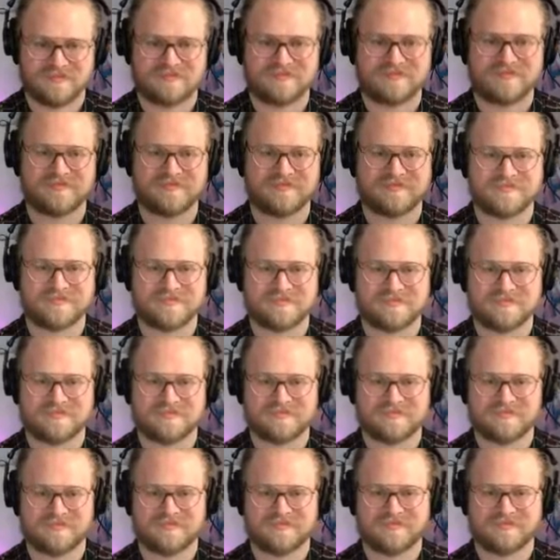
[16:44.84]

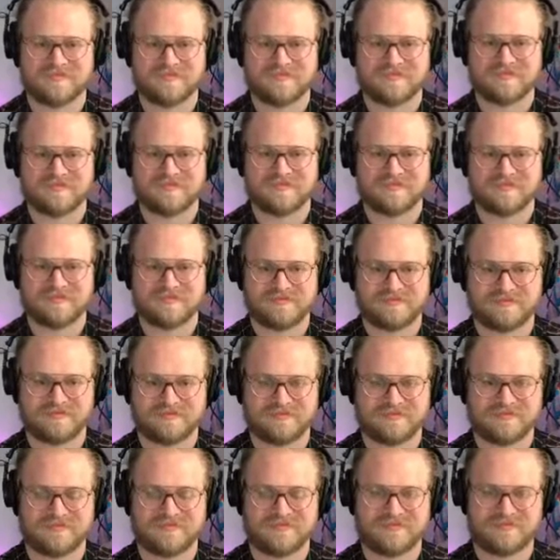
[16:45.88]

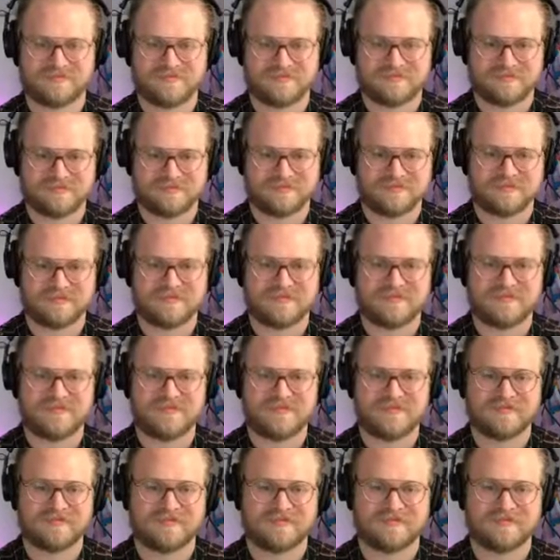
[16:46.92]

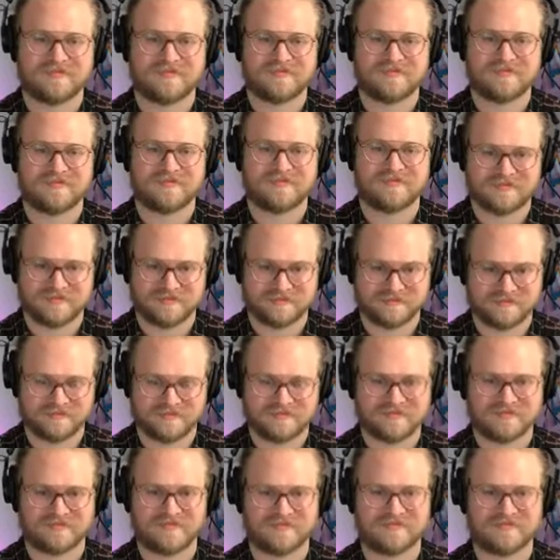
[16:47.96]

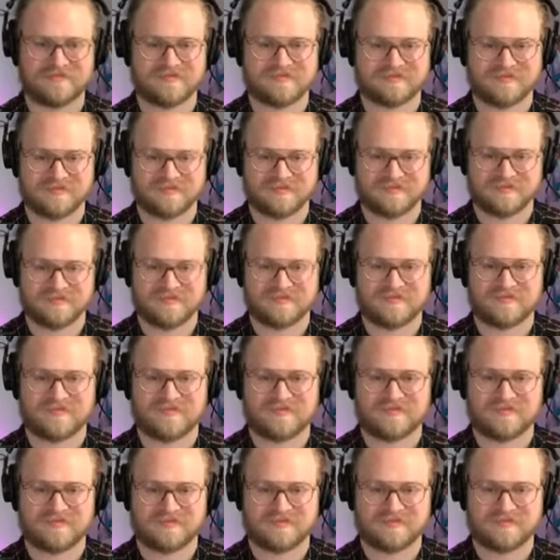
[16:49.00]

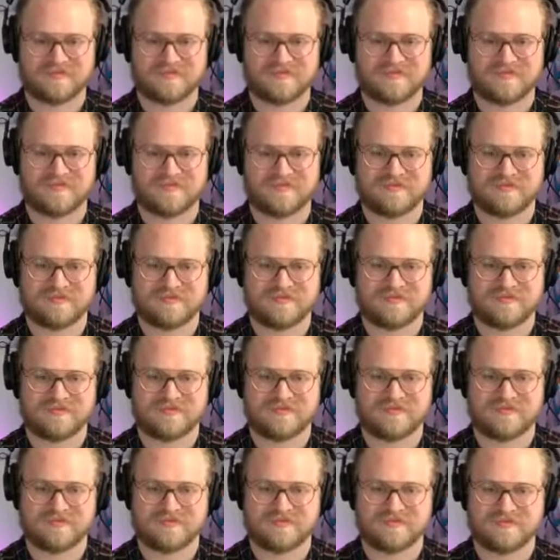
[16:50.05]

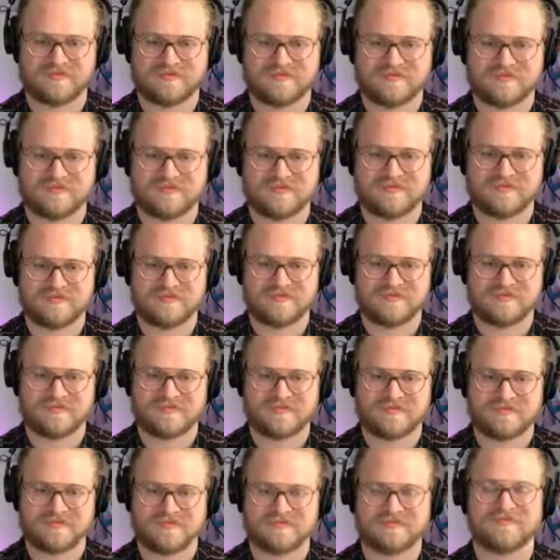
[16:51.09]

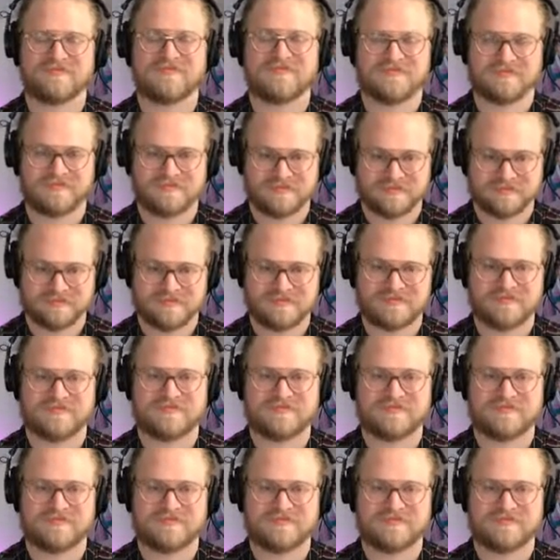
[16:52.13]
No words are spoken by the person on screen.